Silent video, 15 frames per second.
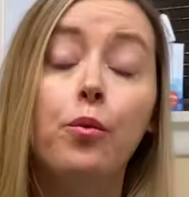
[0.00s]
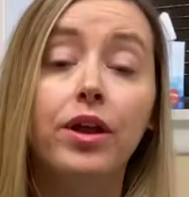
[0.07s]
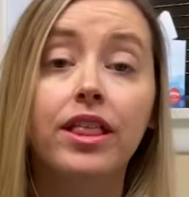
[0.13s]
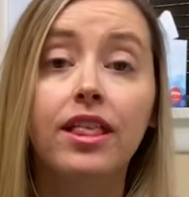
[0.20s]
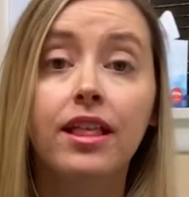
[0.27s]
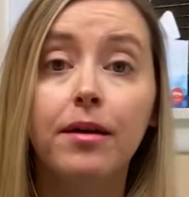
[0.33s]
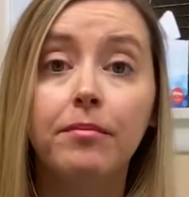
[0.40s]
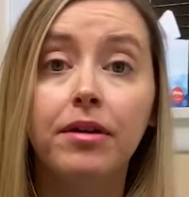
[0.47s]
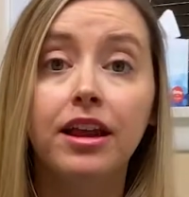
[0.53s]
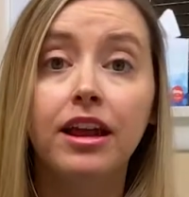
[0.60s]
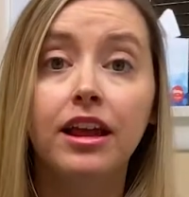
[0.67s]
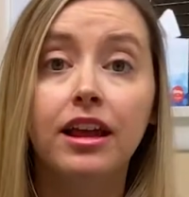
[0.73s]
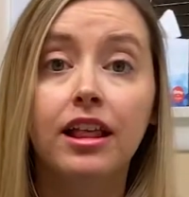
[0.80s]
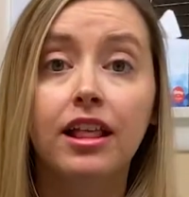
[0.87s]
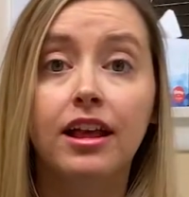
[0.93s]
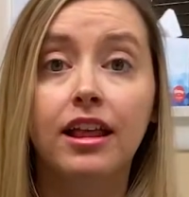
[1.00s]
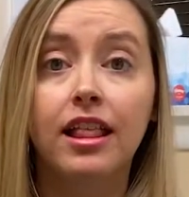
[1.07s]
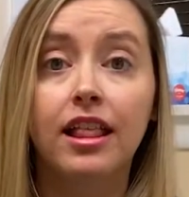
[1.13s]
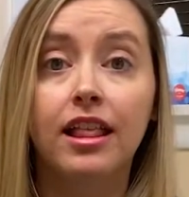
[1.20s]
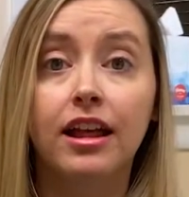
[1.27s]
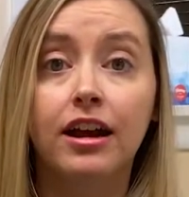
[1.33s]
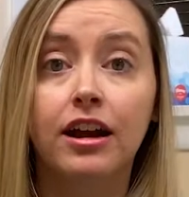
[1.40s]
when somebody is
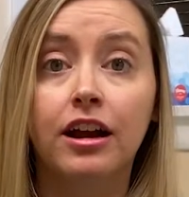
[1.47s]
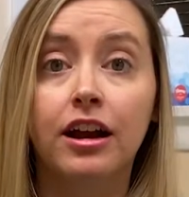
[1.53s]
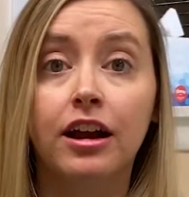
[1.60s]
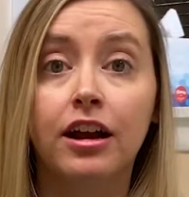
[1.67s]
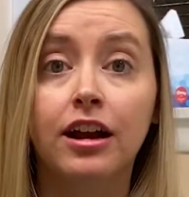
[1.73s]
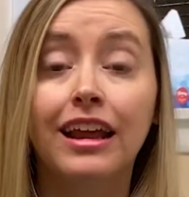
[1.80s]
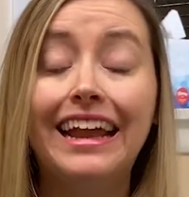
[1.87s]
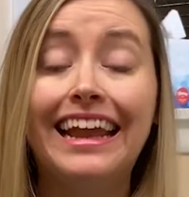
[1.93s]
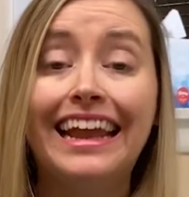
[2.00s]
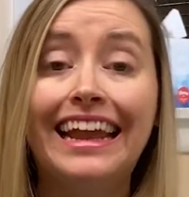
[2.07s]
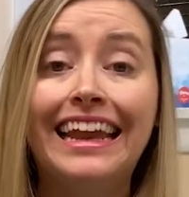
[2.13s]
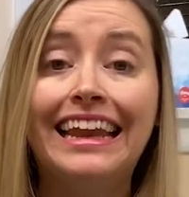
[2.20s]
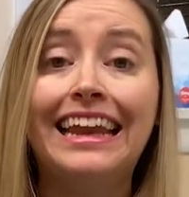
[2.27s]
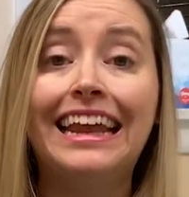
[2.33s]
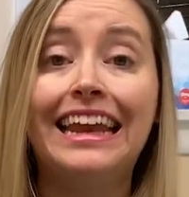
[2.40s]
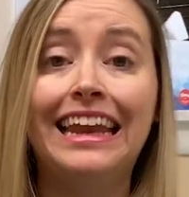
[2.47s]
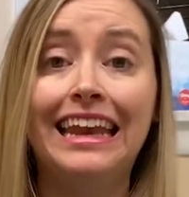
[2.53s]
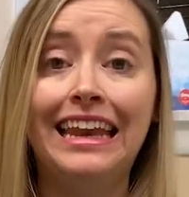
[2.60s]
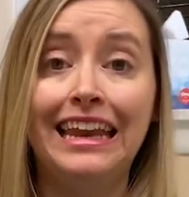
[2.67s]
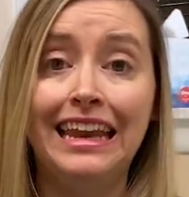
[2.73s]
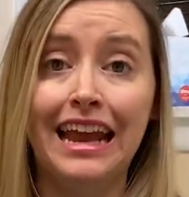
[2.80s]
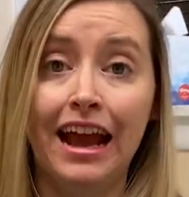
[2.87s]
considered in
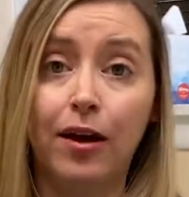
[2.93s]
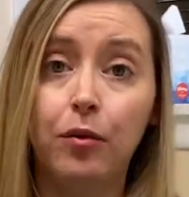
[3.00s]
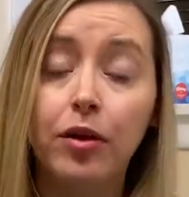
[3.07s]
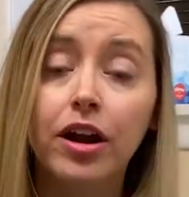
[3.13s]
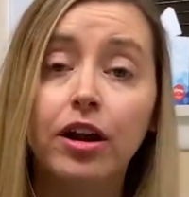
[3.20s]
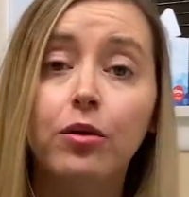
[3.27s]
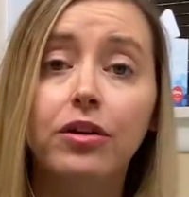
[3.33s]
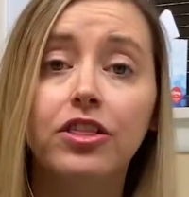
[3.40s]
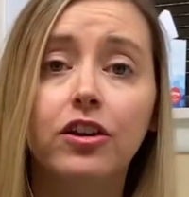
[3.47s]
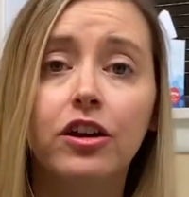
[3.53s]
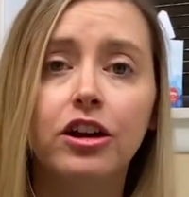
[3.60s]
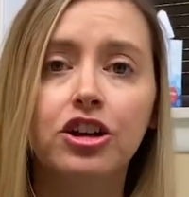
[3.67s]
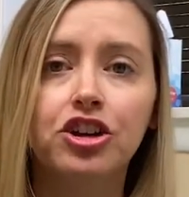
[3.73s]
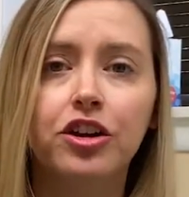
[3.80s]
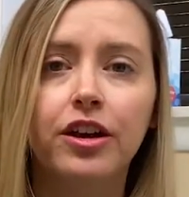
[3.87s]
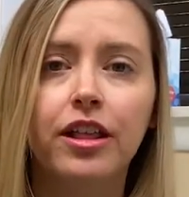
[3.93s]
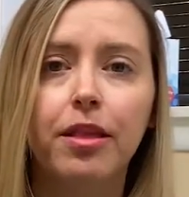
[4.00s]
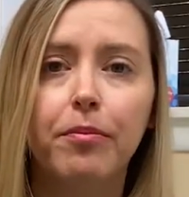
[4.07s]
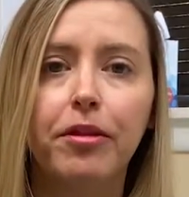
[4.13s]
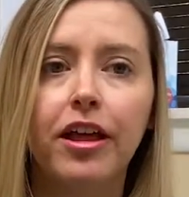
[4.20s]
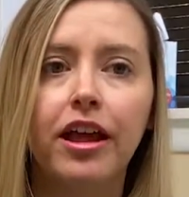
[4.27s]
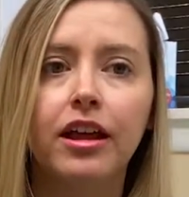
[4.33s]
network with your insurance
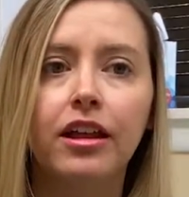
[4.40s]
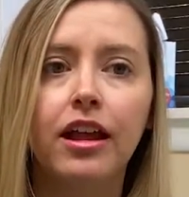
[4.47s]
plan,